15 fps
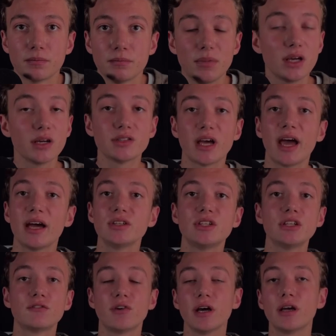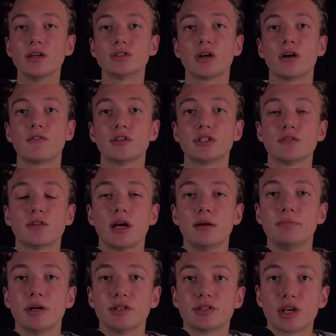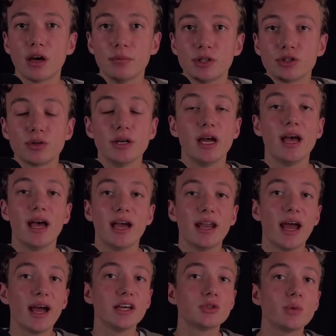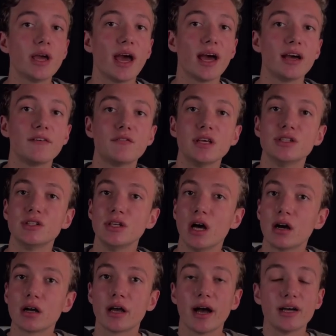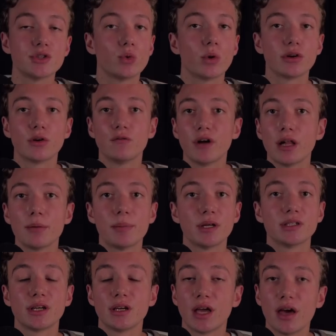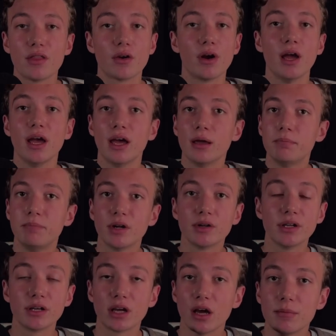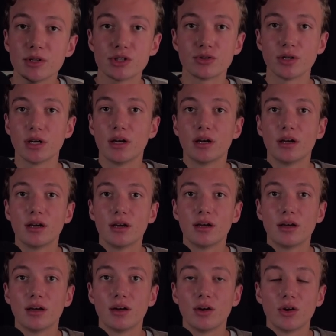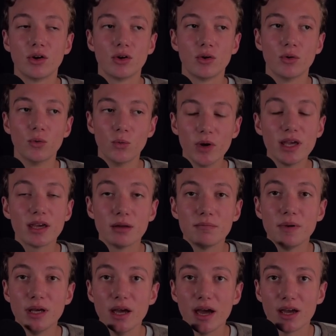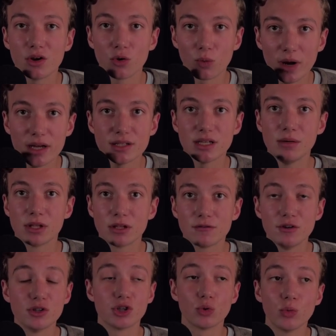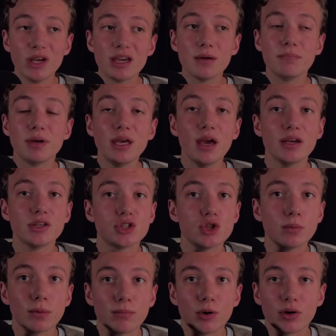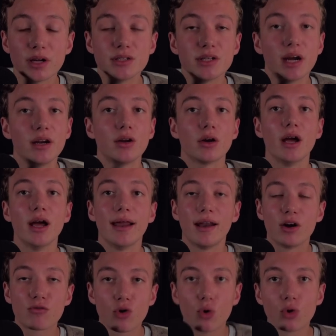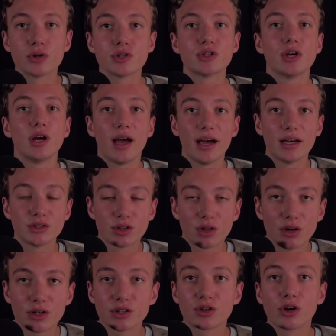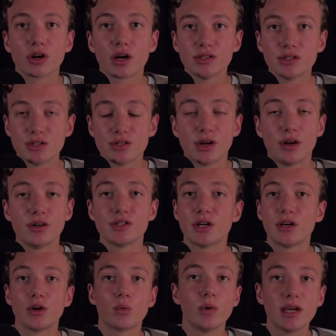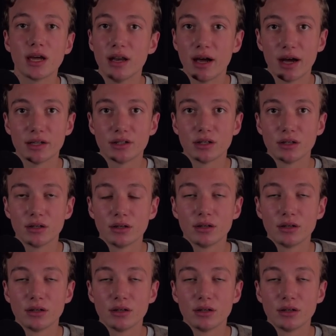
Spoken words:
Because as this Vikings offensive line builds chemistry, and as we have these young guys who are developing together and building chemistry, we can be a great team in the future. We can be a Super Bowl contender. Now, of course, as long as Kirk Cousins is under center, we cannot.